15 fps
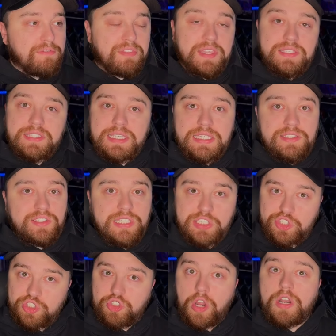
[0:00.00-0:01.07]
this is the
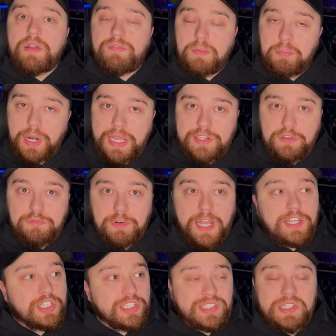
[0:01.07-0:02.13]
start of a brand new
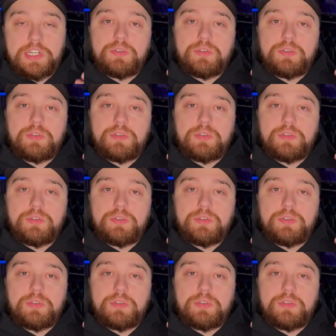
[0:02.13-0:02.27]
franchise and a